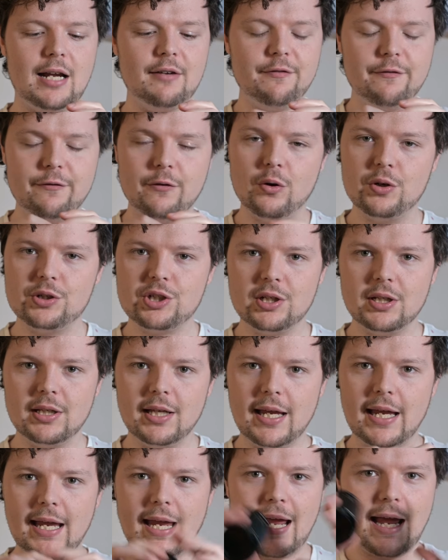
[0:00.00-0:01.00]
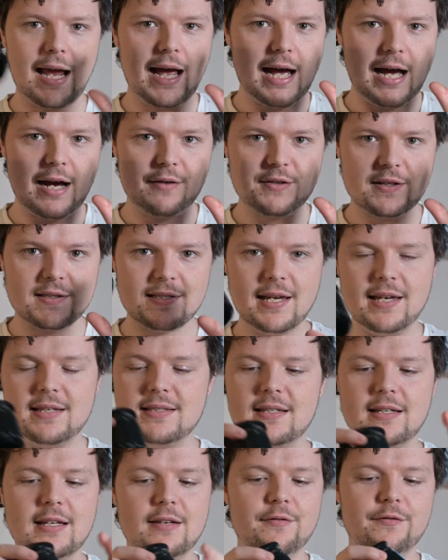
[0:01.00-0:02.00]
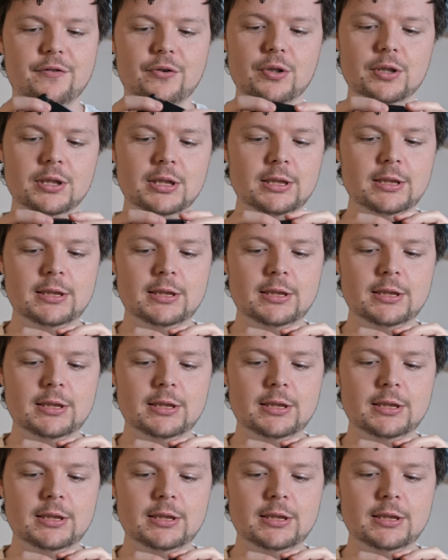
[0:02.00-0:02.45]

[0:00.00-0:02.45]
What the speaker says: unfortunately, after testing it for